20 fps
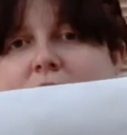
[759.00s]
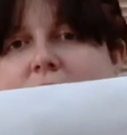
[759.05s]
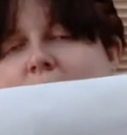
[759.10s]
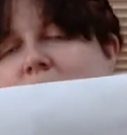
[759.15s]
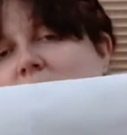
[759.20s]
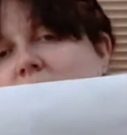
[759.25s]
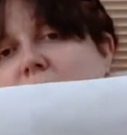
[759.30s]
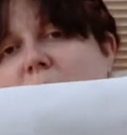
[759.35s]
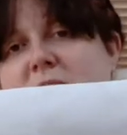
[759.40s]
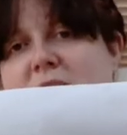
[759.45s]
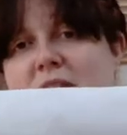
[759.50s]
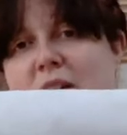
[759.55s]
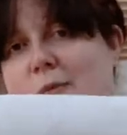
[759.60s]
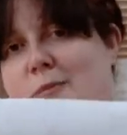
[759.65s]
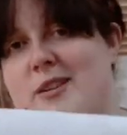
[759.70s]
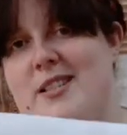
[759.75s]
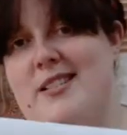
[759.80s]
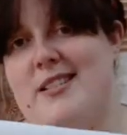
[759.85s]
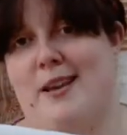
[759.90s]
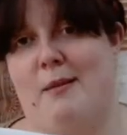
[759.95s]
October,
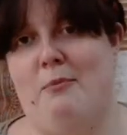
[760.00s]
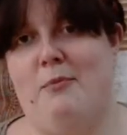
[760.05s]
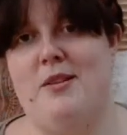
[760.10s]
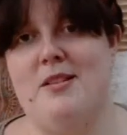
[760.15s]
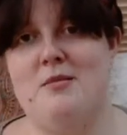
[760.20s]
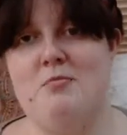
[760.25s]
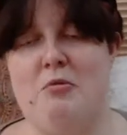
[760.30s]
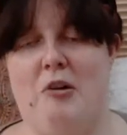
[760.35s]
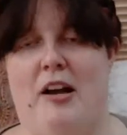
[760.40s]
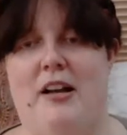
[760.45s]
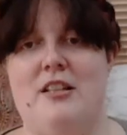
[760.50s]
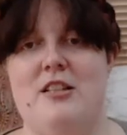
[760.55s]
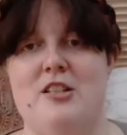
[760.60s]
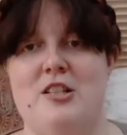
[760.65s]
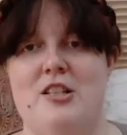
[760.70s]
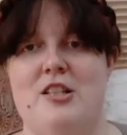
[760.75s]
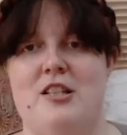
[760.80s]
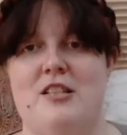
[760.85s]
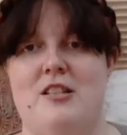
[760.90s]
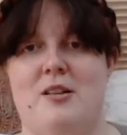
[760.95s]
November, December's
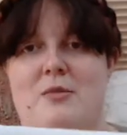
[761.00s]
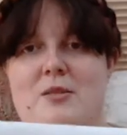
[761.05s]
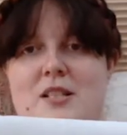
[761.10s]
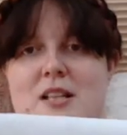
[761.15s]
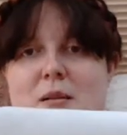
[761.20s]
branch as I was